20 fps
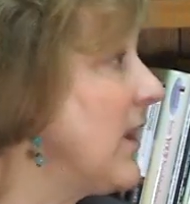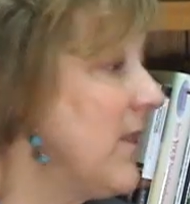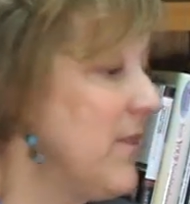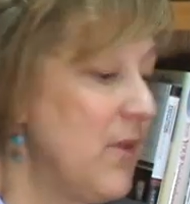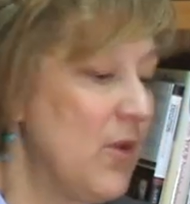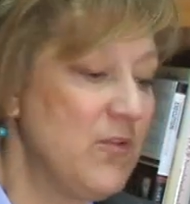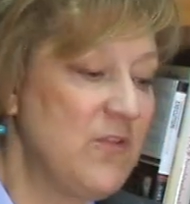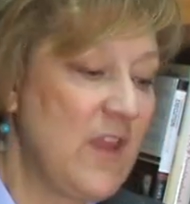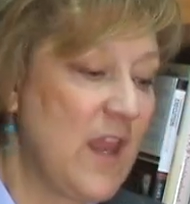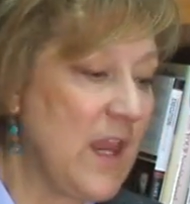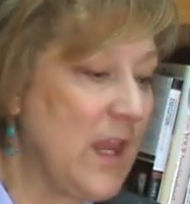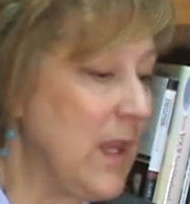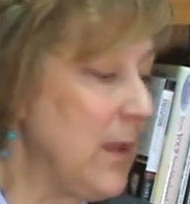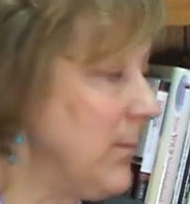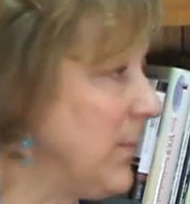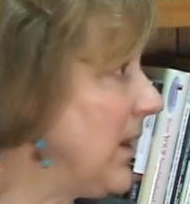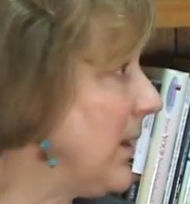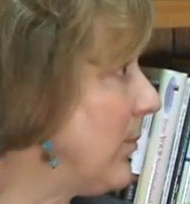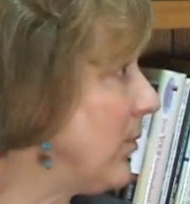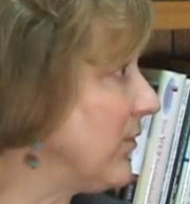they're taking
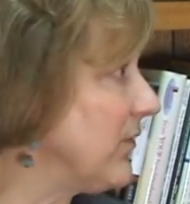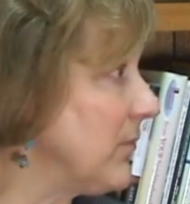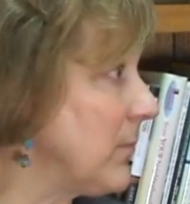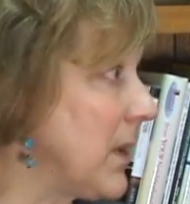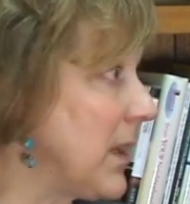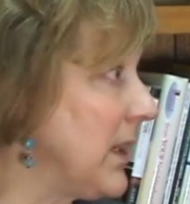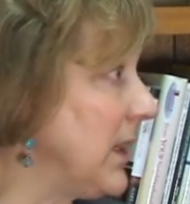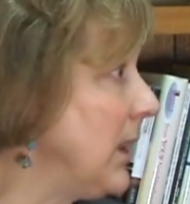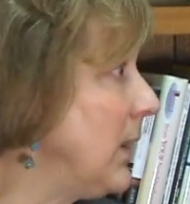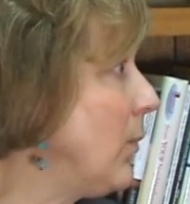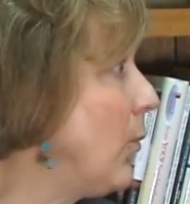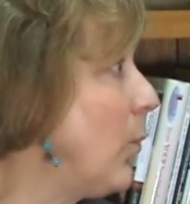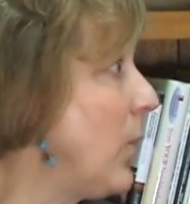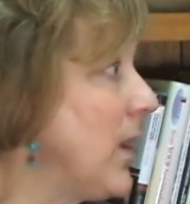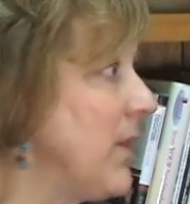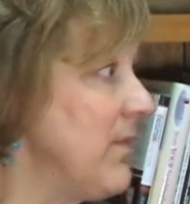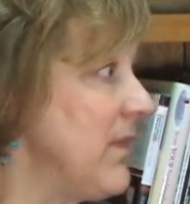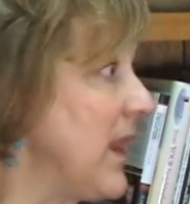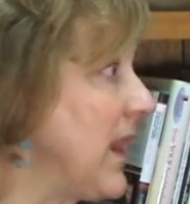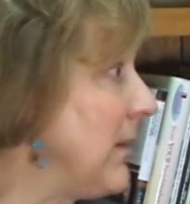people's money
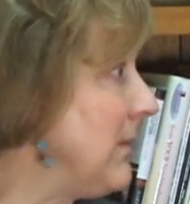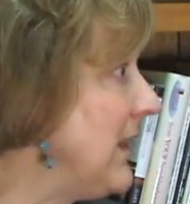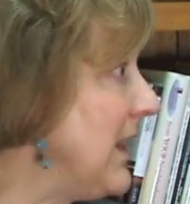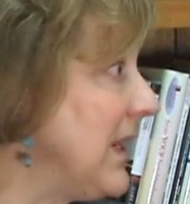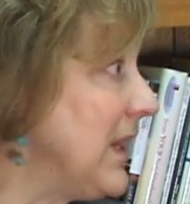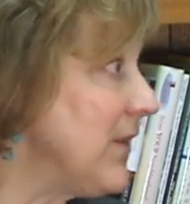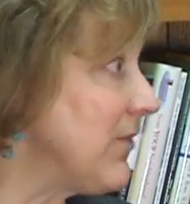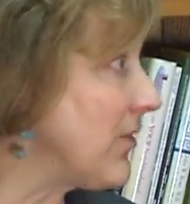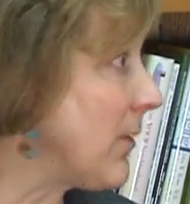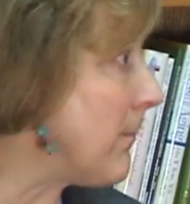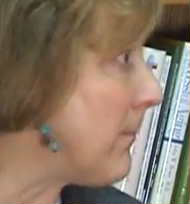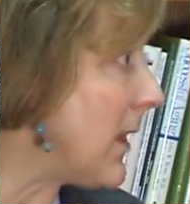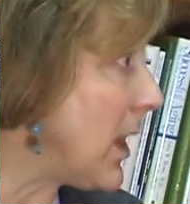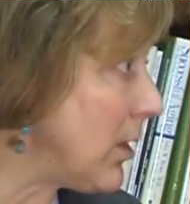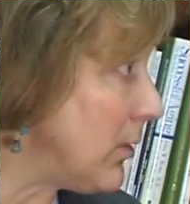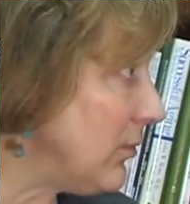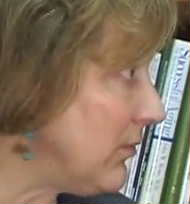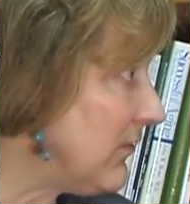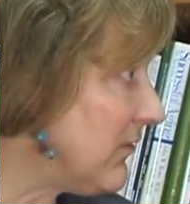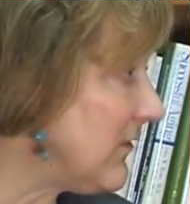when they need it the
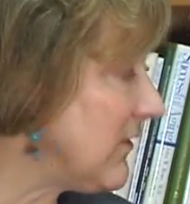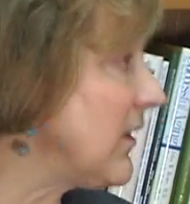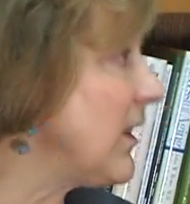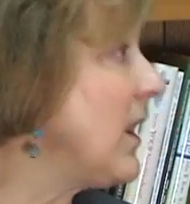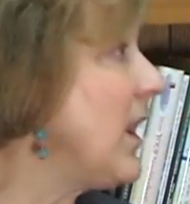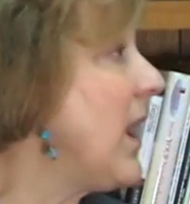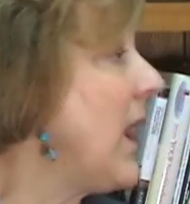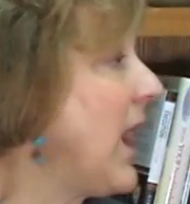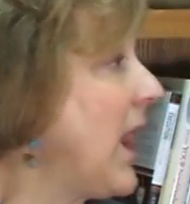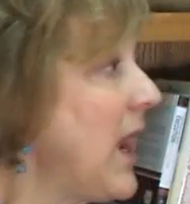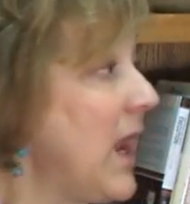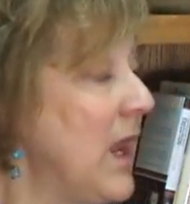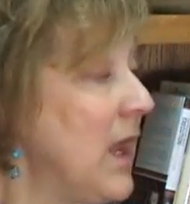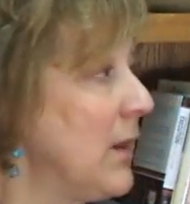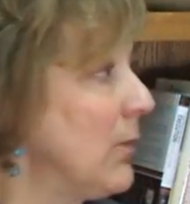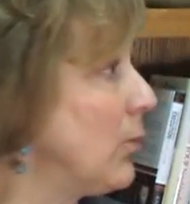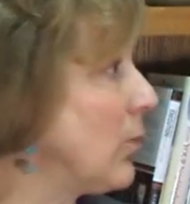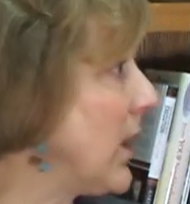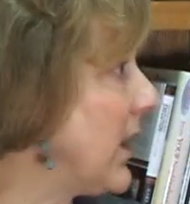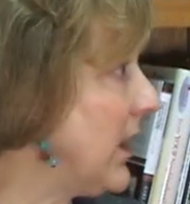most
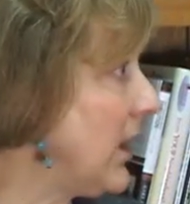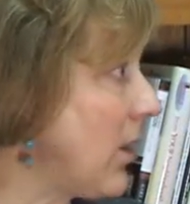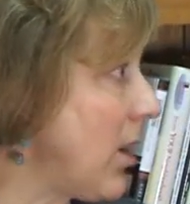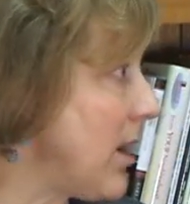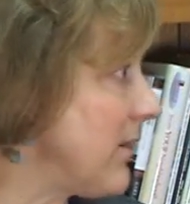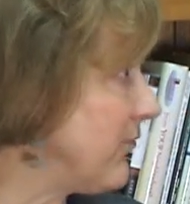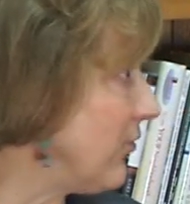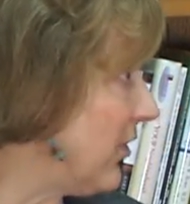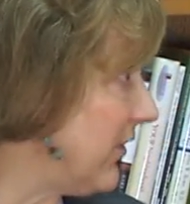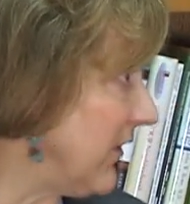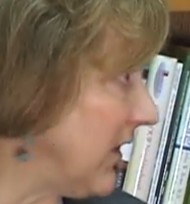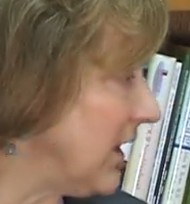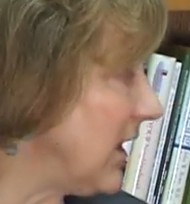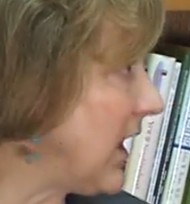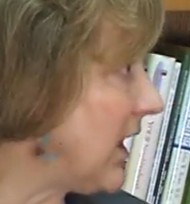and running off with it.